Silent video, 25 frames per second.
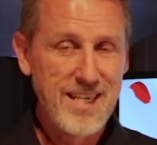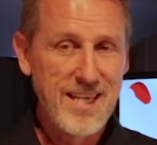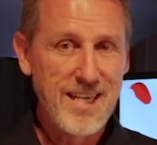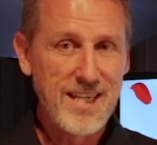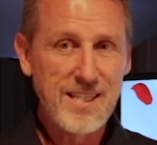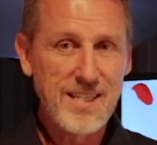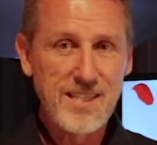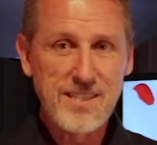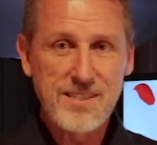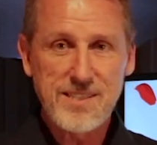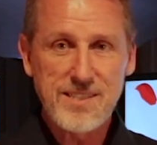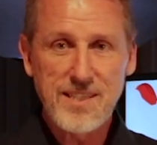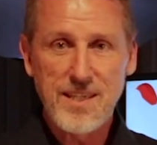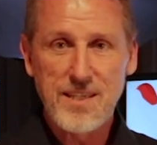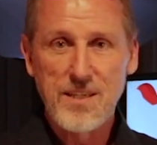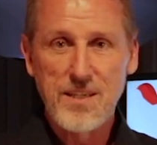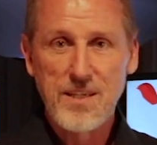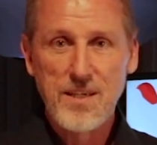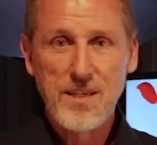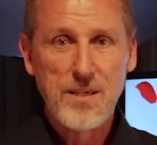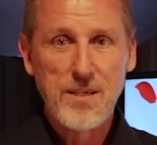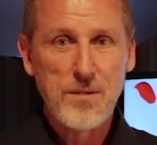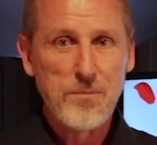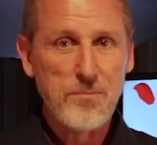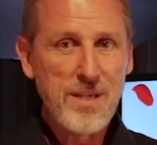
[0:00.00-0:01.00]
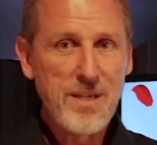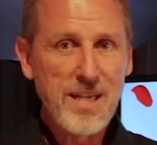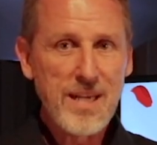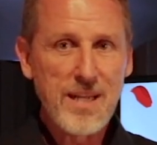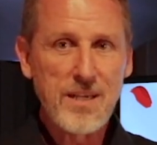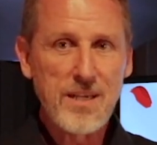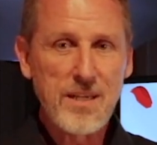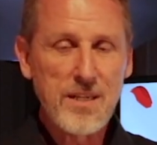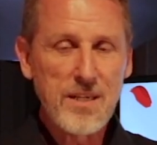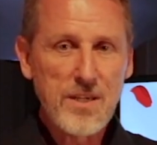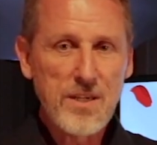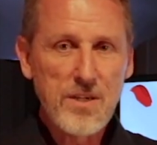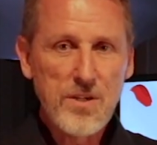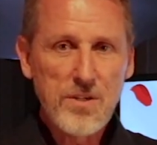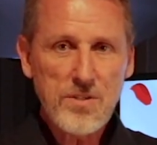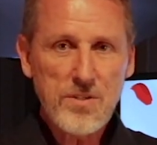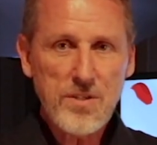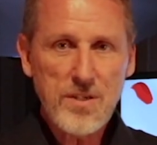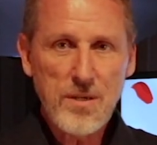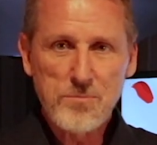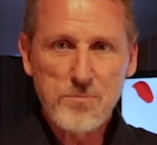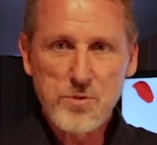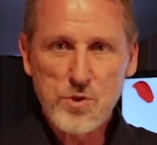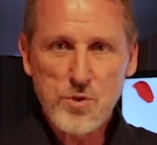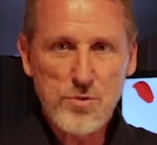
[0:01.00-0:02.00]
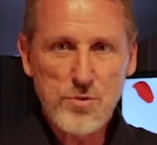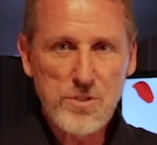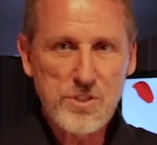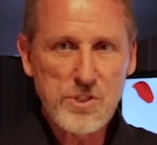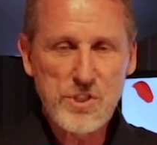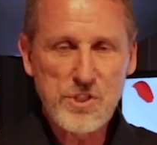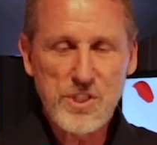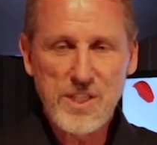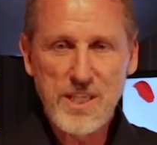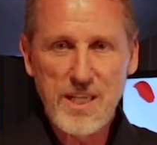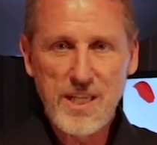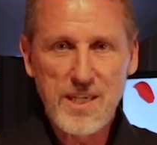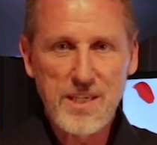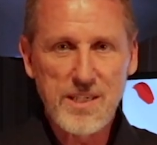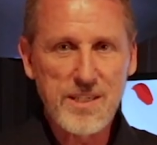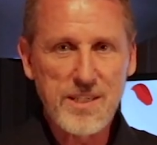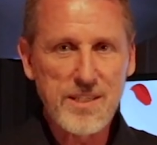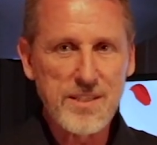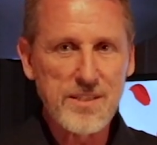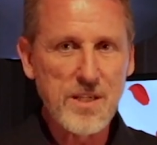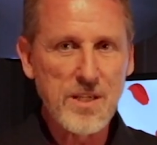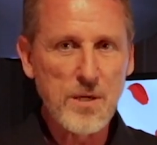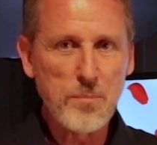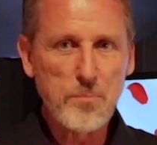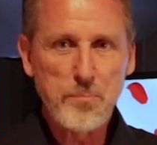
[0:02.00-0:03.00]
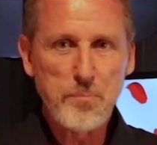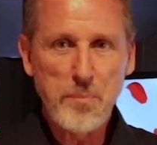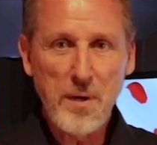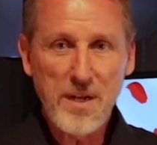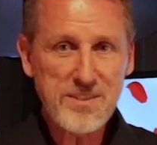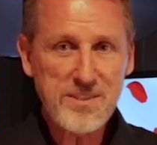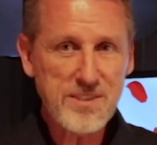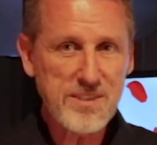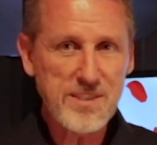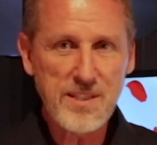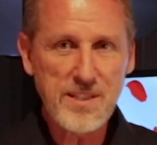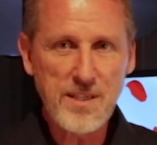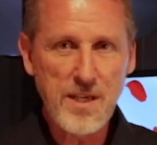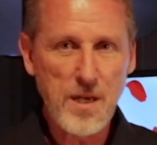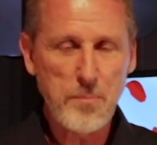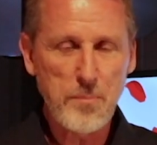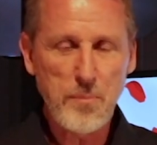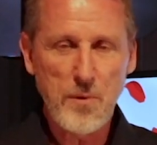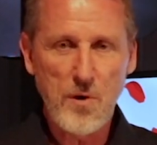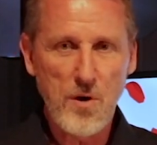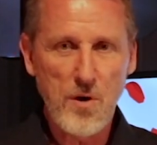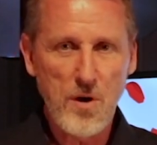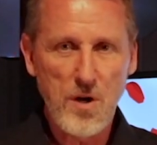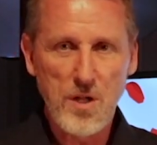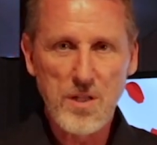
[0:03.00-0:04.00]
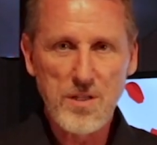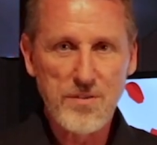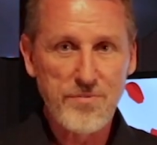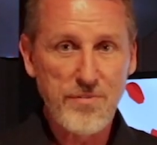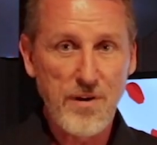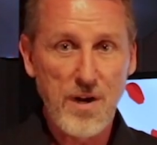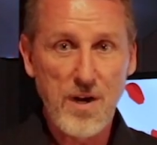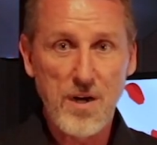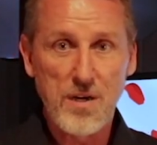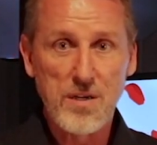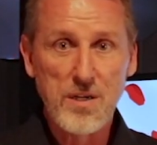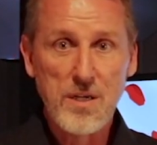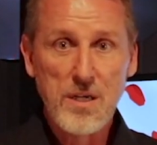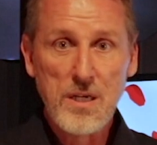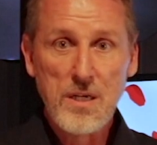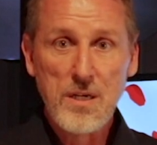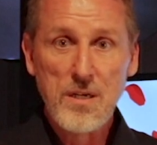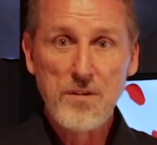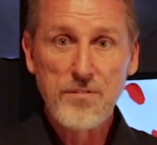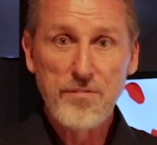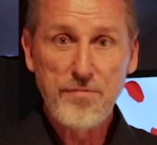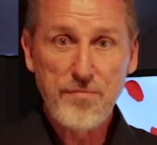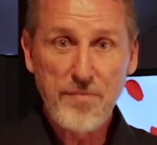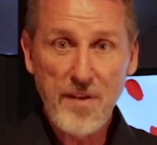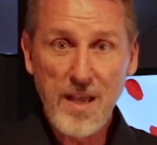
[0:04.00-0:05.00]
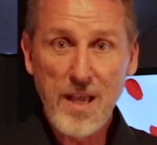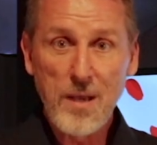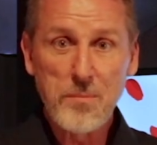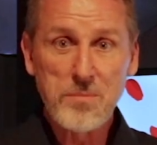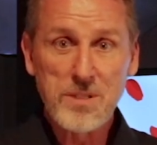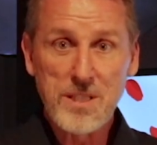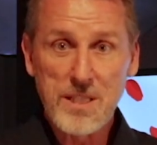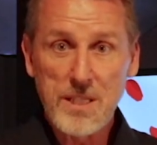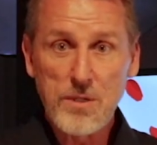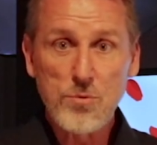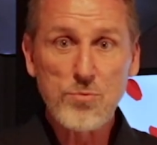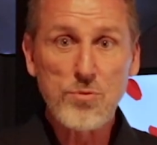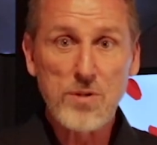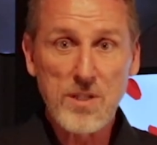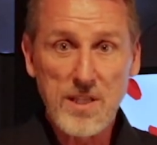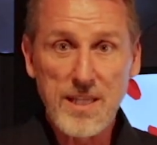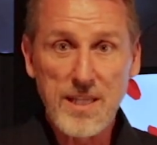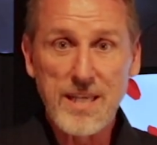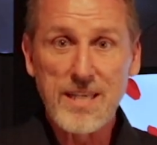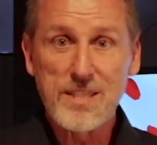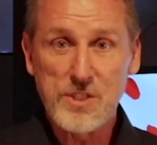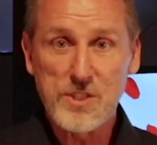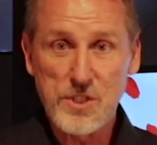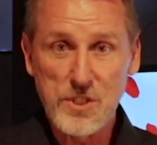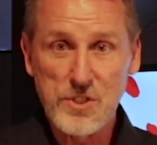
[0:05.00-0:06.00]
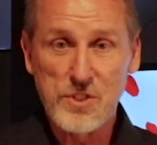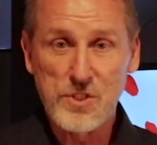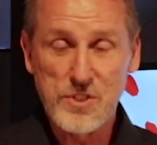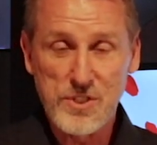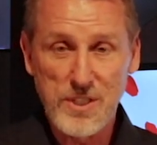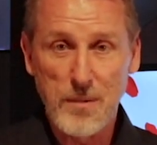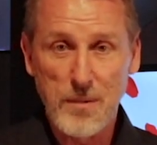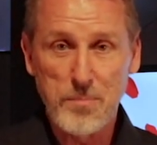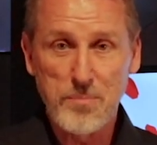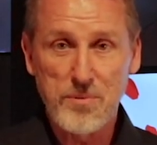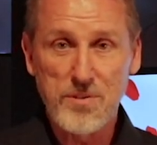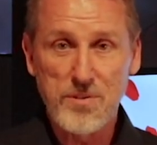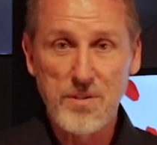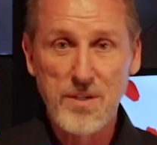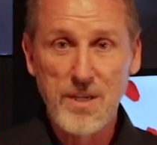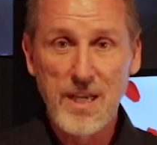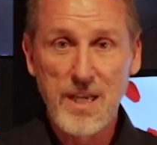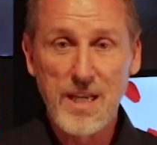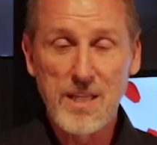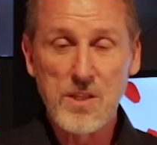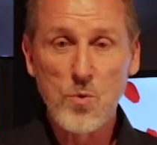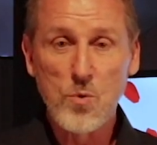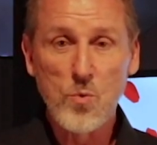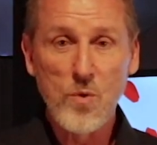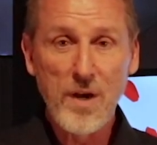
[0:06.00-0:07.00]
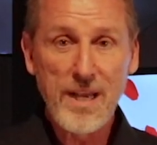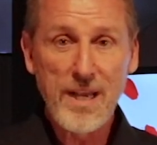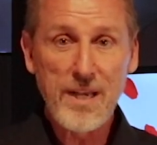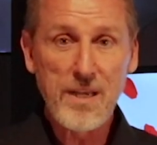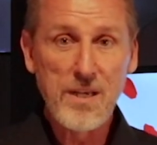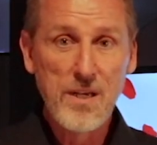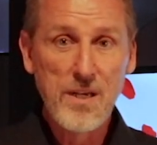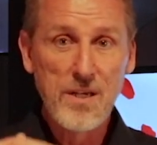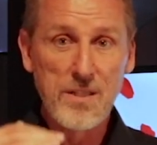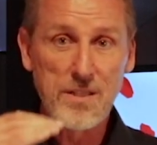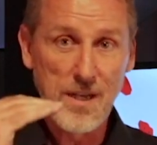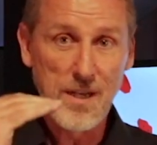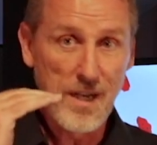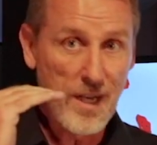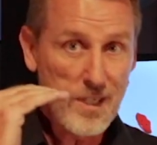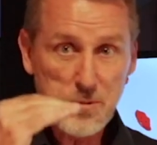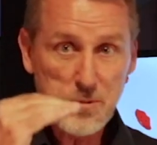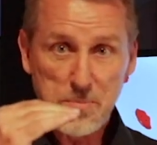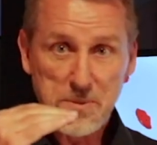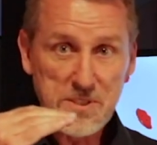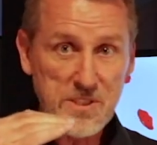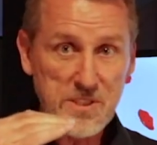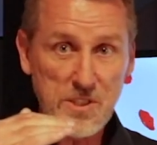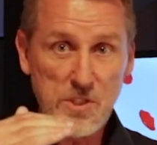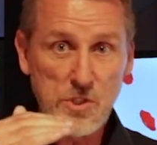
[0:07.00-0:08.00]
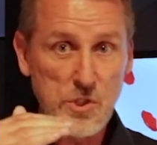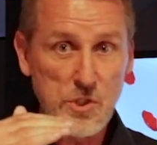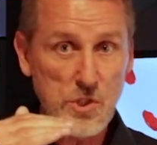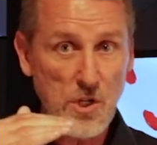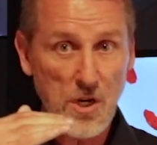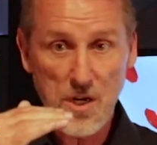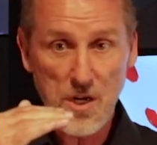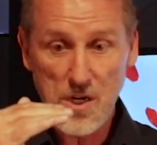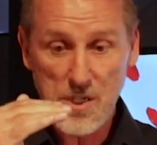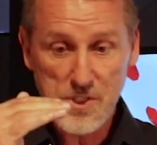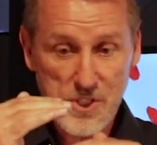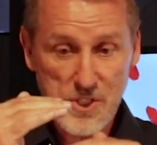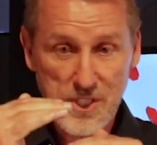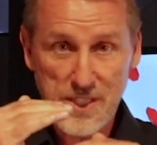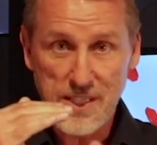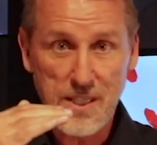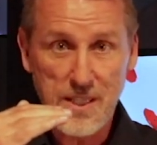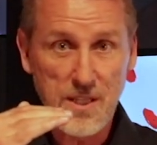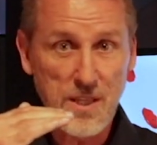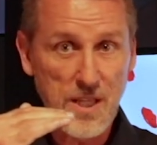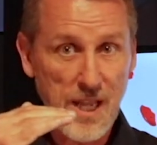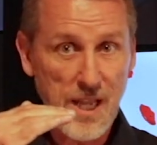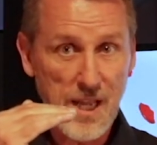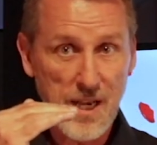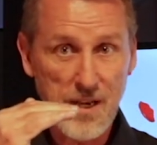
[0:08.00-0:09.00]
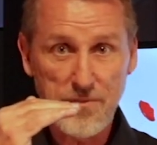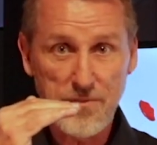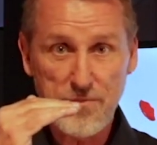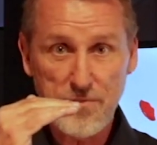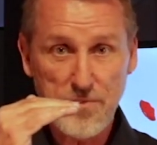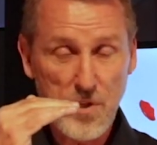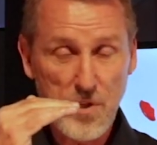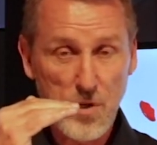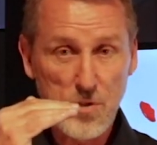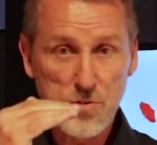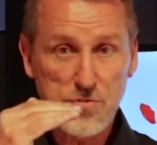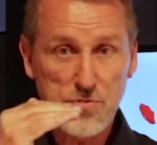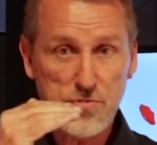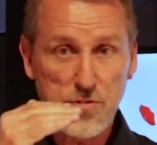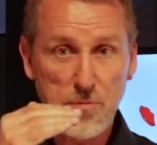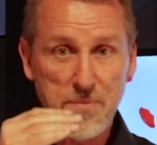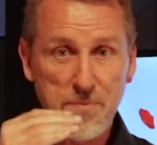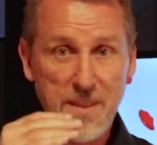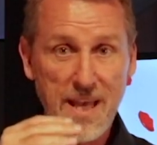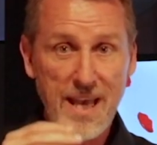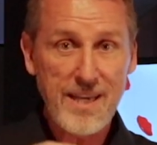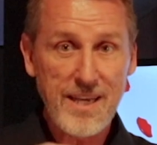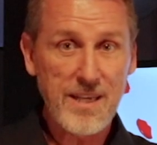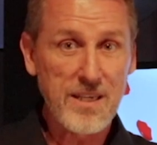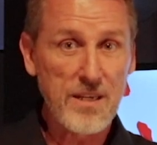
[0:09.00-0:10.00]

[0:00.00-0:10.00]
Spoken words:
And they said, man, here comes Christianity and they're busting up all of our family relationships and the way the husband's in charge and it flows from that.